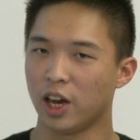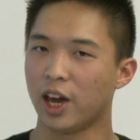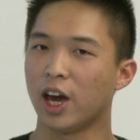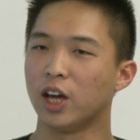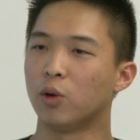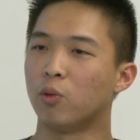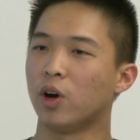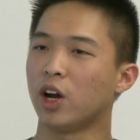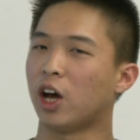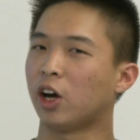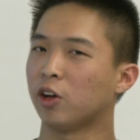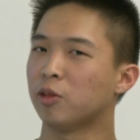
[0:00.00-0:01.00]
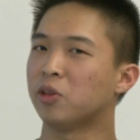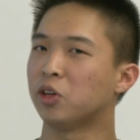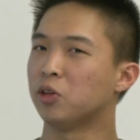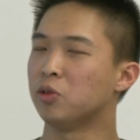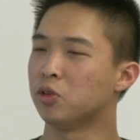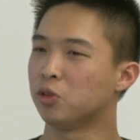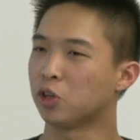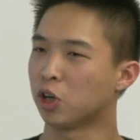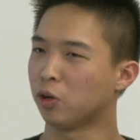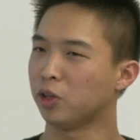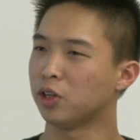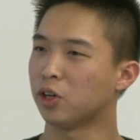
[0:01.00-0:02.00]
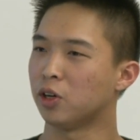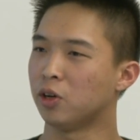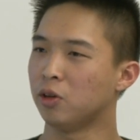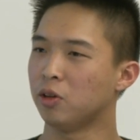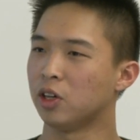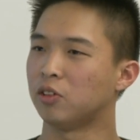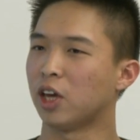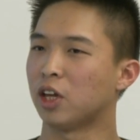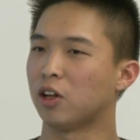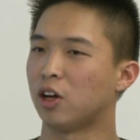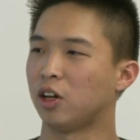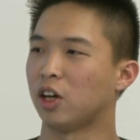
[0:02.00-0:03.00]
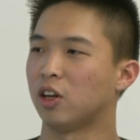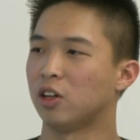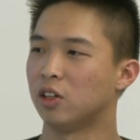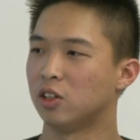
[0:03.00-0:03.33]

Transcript: And what algorithm do you currently know is n log n?